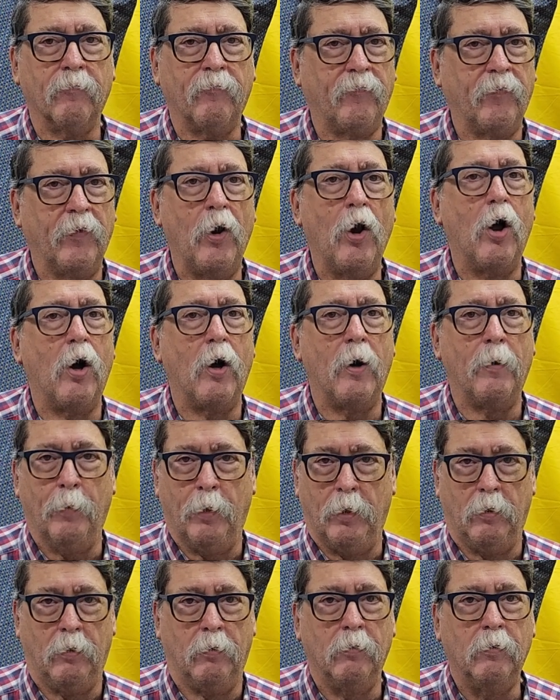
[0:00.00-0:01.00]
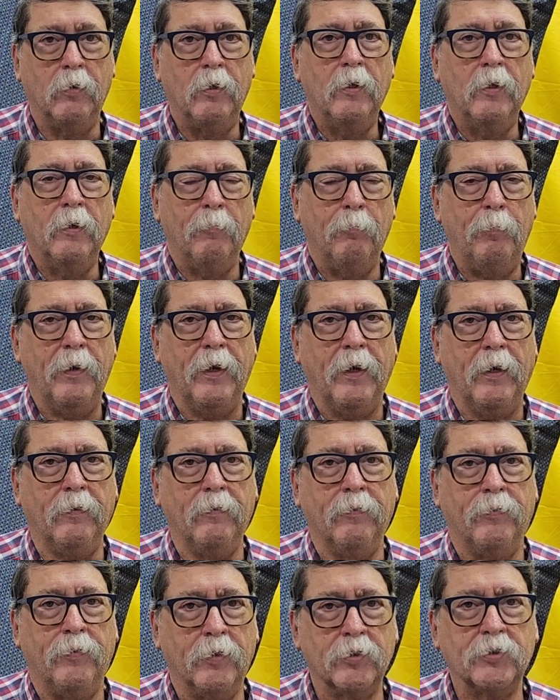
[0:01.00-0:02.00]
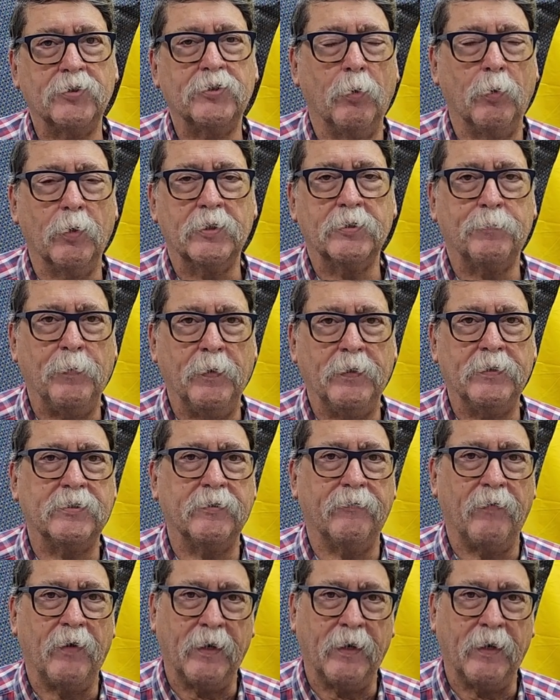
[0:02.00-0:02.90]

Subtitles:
phenomenal, but they're so expensive.